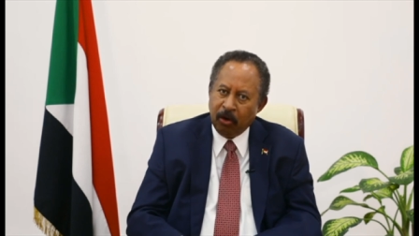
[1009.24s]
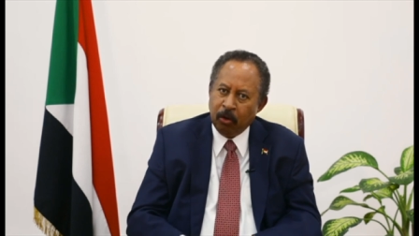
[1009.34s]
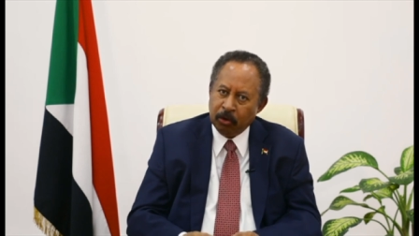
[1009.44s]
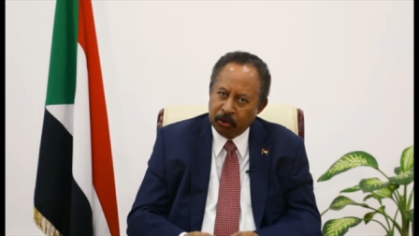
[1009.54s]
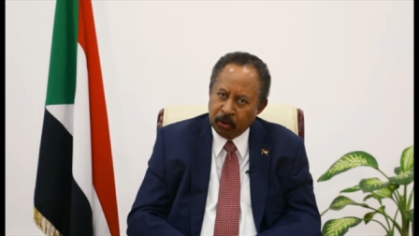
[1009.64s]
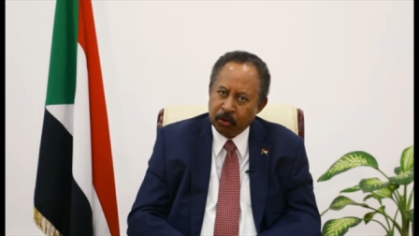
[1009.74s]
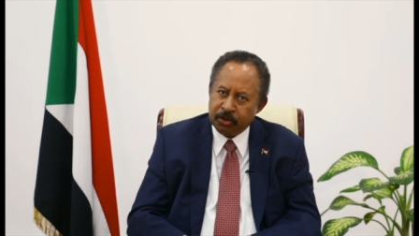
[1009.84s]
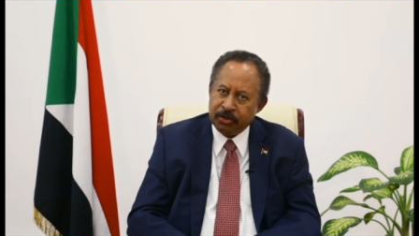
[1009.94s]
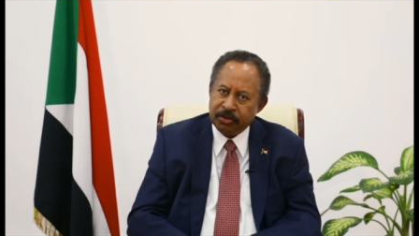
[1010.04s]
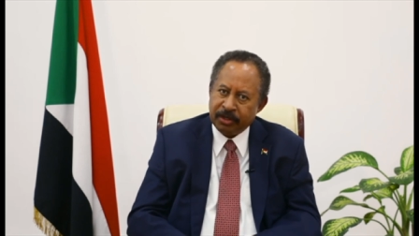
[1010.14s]
on
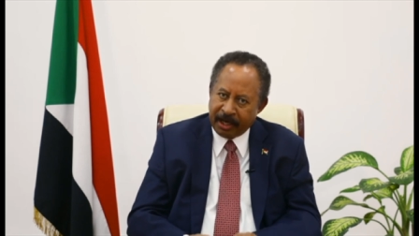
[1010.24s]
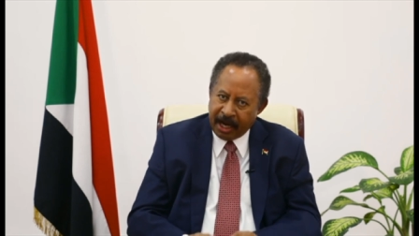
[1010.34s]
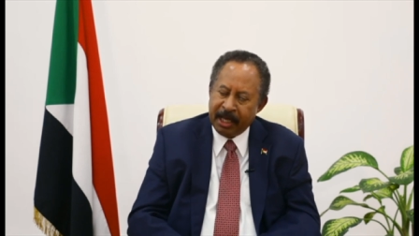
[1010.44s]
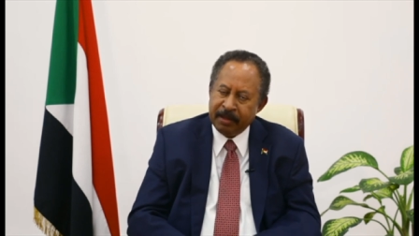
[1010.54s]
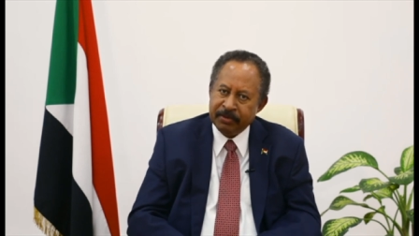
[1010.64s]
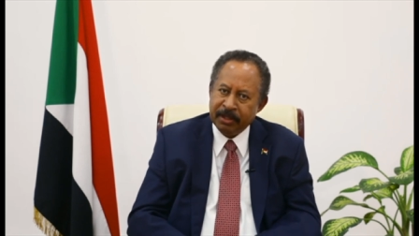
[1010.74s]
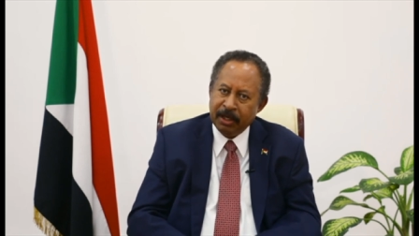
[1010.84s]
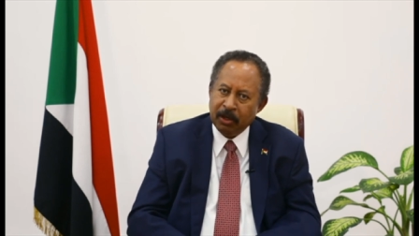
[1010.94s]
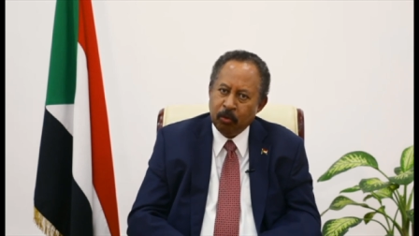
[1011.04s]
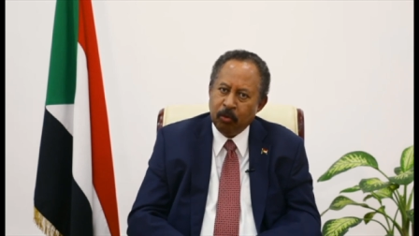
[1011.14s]
those crimes
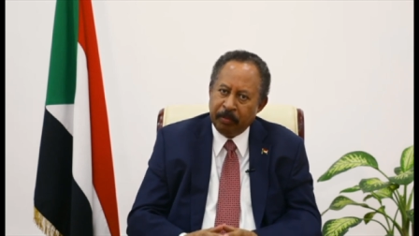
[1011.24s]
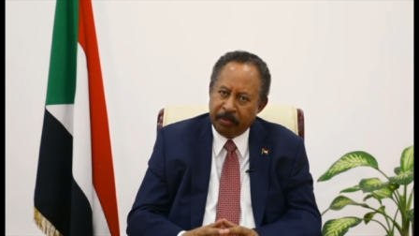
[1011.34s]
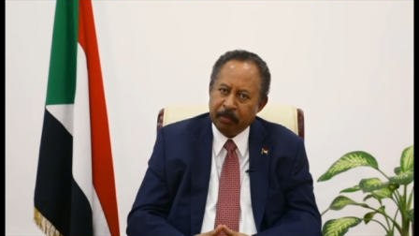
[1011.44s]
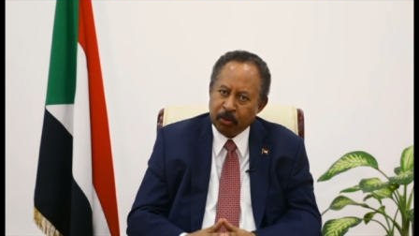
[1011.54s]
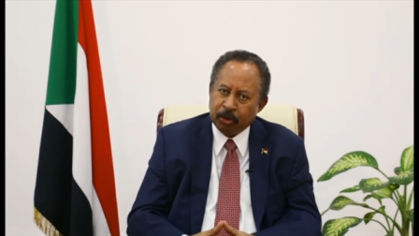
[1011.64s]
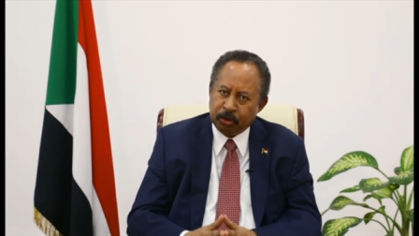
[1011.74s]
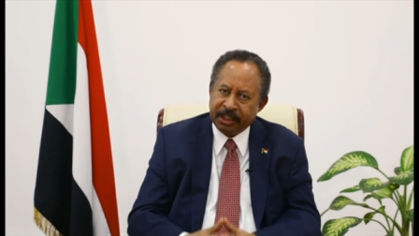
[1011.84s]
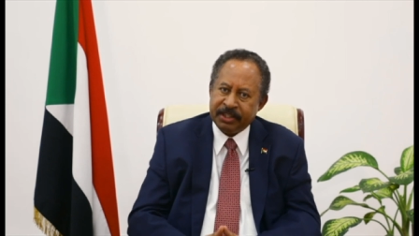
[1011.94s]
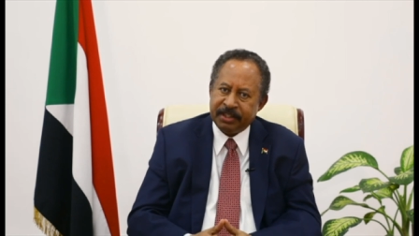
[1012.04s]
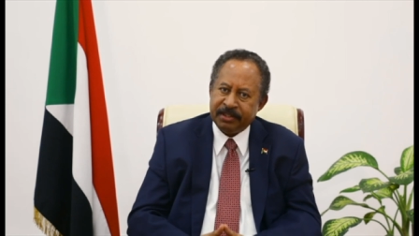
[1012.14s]
will be brought to
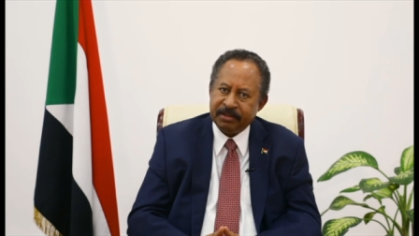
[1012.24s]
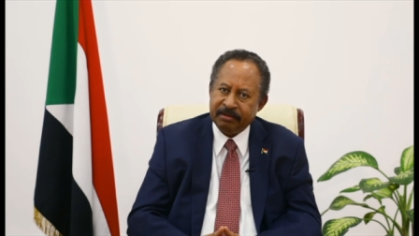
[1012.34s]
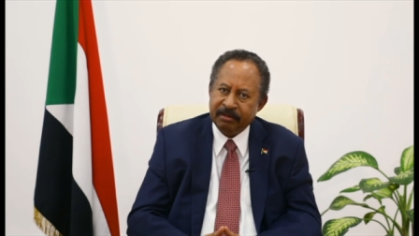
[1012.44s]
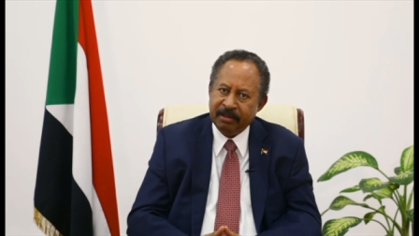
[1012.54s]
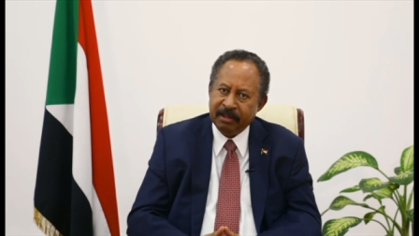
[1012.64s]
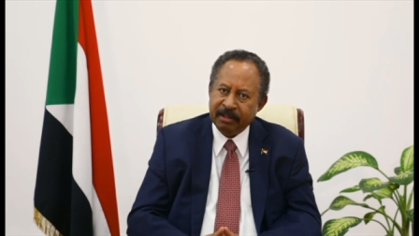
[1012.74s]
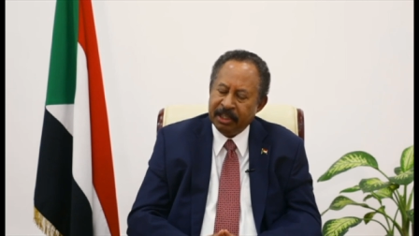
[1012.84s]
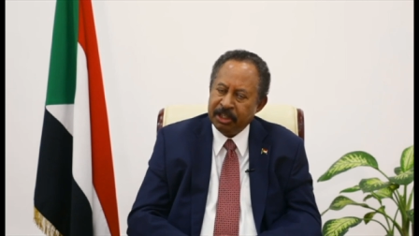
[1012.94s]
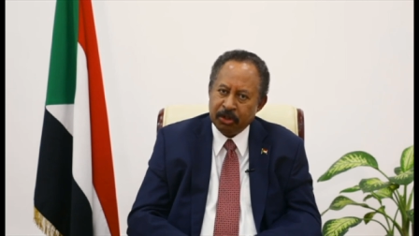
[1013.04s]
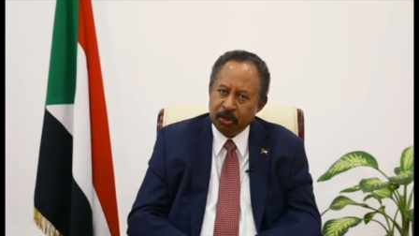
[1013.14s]
justice.
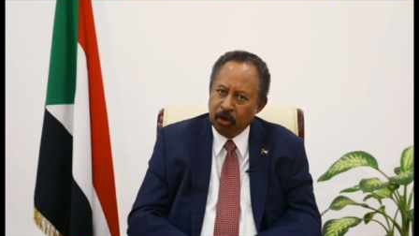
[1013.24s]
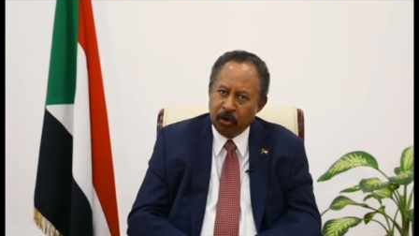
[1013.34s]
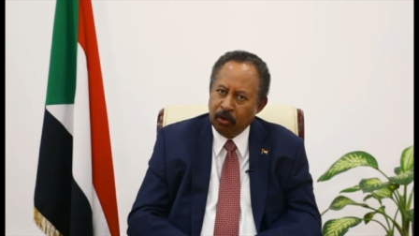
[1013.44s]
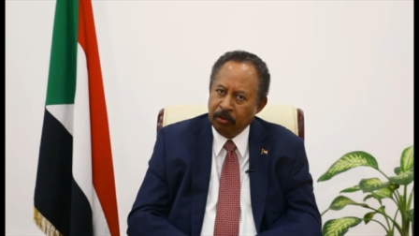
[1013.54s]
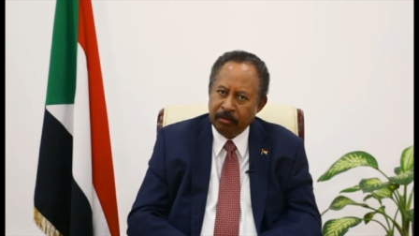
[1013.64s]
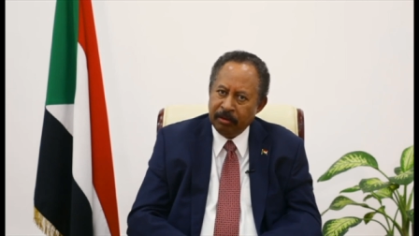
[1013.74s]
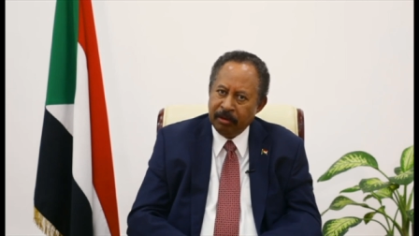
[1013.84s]
There is no